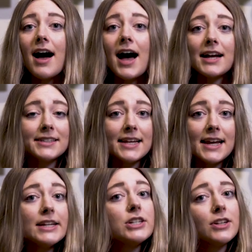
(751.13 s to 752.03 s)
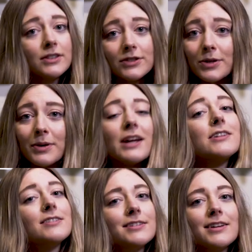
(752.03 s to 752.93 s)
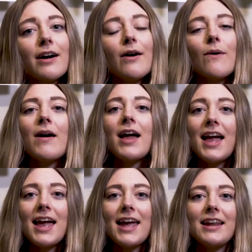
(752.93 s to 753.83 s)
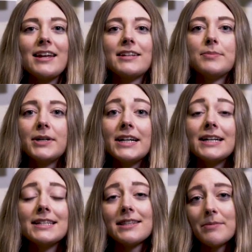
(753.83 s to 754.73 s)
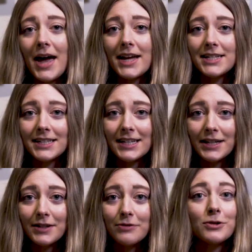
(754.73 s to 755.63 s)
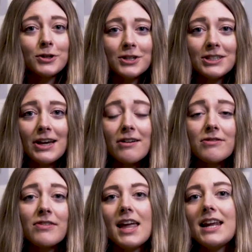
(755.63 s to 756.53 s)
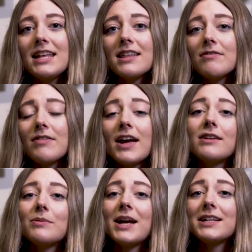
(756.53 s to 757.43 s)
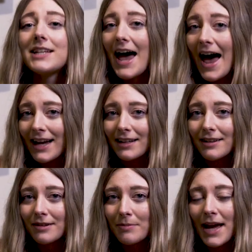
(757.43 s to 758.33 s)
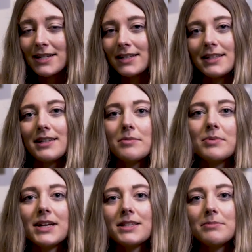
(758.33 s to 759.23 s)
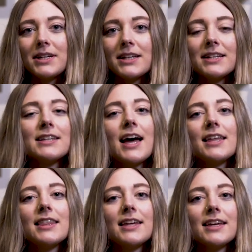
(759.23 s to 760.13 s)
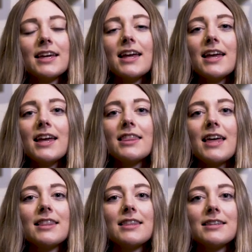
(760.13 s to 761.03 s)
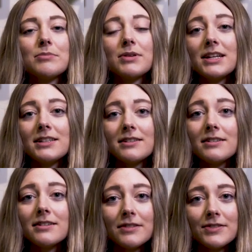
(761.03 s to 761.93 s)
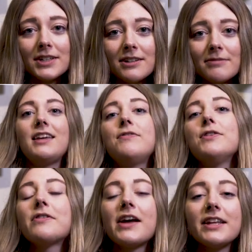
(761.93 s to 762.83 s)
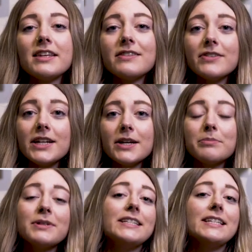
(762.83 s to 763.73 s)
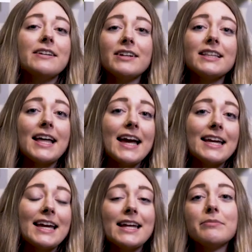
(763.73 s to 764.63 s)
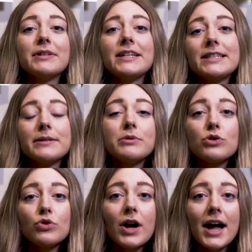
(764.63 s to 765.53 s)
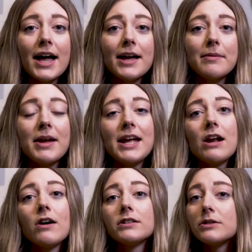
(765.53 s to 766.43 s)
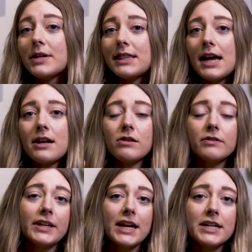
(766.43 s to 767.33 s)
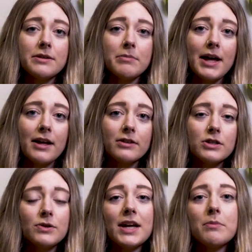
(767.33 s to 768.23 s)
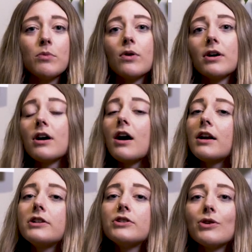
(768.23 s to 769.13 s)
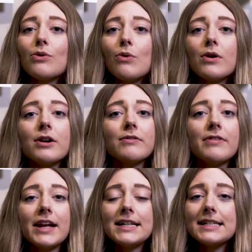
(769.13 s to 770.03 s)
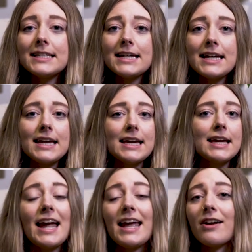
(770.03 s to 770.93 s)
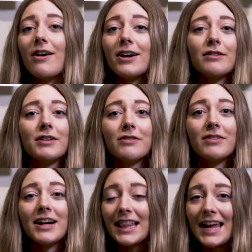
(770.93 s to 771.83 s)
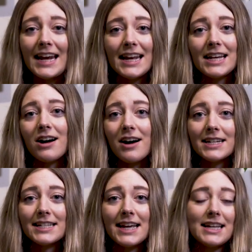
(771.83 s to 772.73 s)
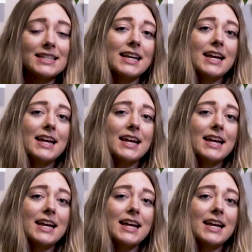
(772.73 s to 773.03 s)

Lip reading: I say just do it, just go and experience the magic there for yourself, and even find a way to add a little magic to the place, because I think that this place deserves it. If you like this video, please give it a like, and please subscribe, and also hit that notification bell to get more cottagecore, fantasy, and art related content.